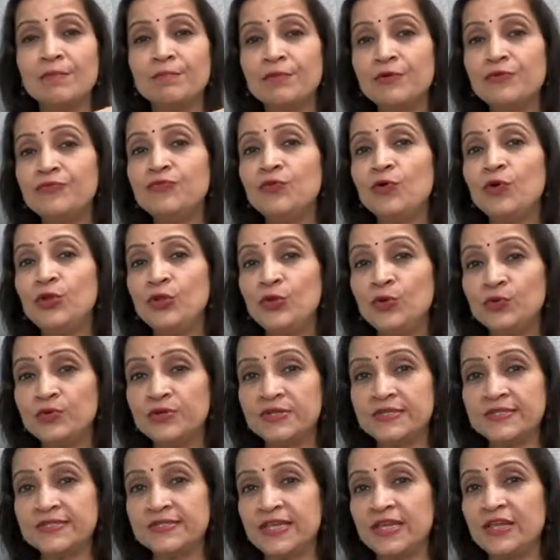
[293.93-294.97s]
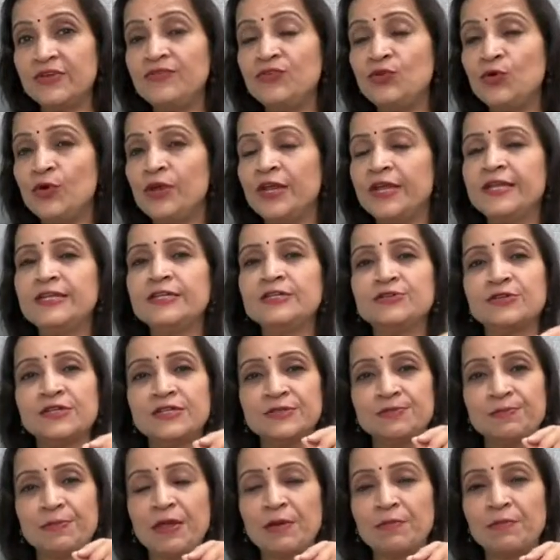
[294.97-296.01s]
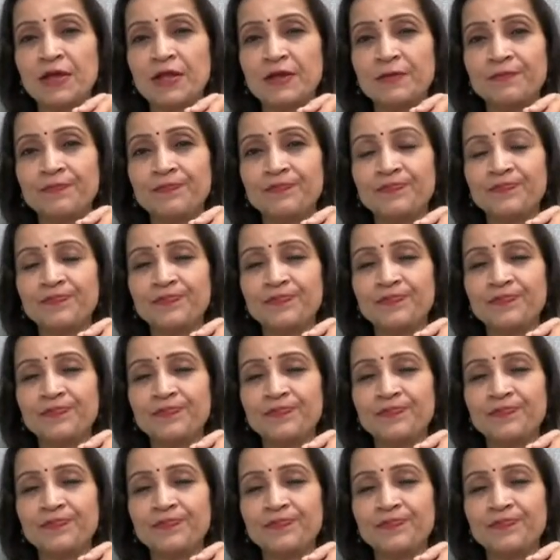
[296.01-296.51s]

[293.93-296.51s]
before you receive your interest payment.